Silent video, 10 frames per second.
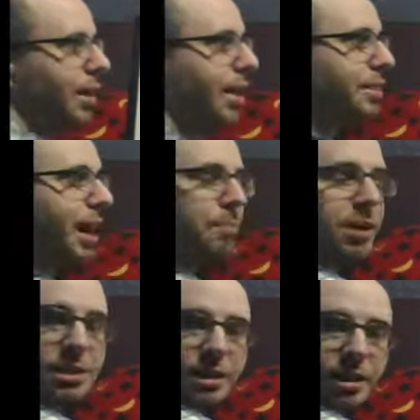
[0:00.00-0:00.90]
That
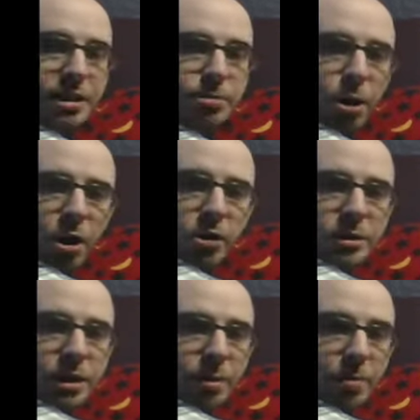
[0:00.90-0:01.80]
means the smaller
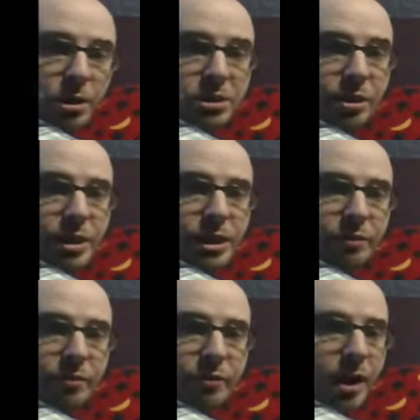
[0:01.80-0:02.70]
sum also has to have a
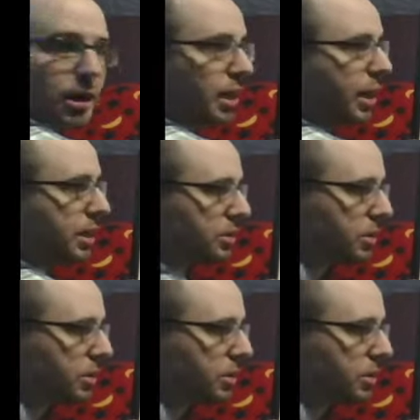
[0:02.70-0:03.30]
finite answer.